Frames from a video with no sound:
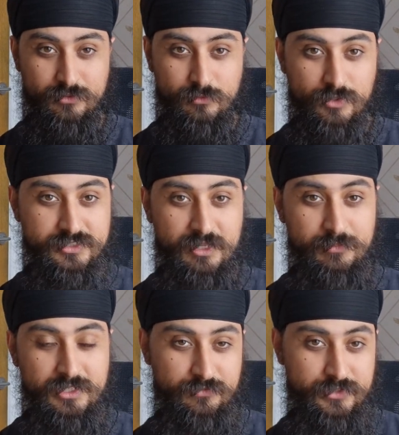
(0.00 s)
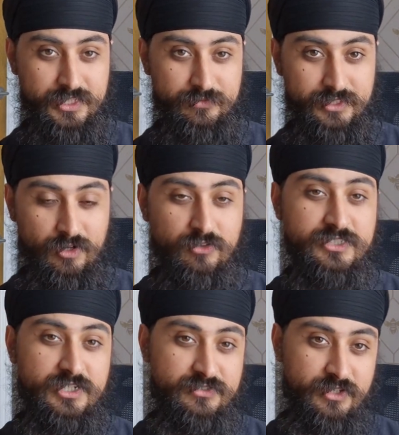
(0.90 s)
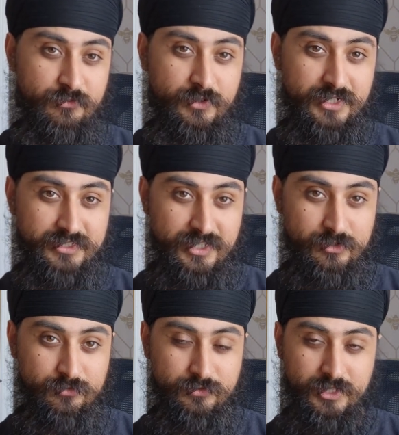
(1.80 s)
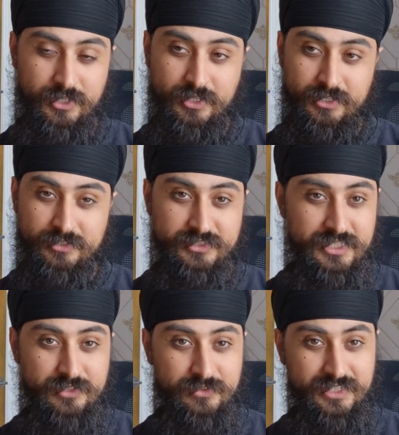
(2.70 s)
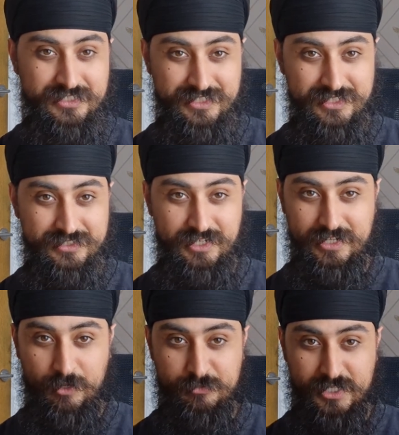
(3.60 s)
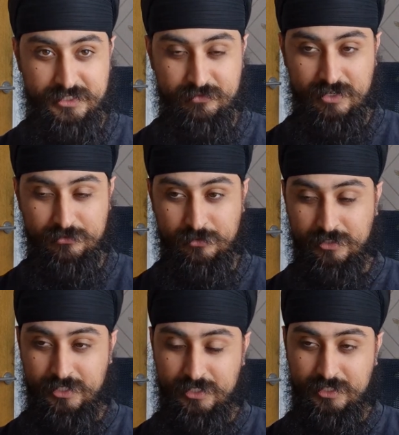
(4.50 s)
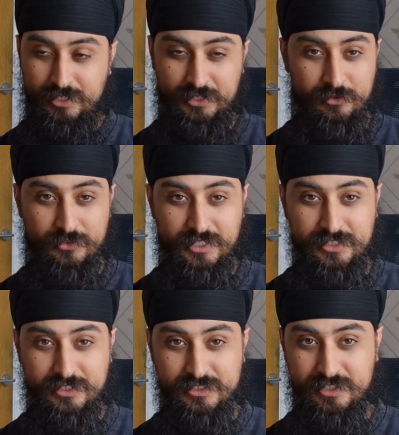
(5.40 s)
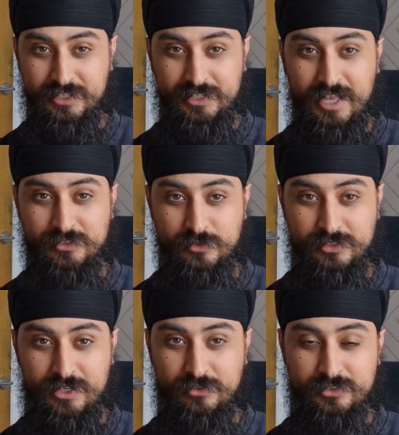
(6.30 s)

what does that mean for even the concept of suffering itself? Does it even exist at any objective level? I don't think it does. I think it cancels out.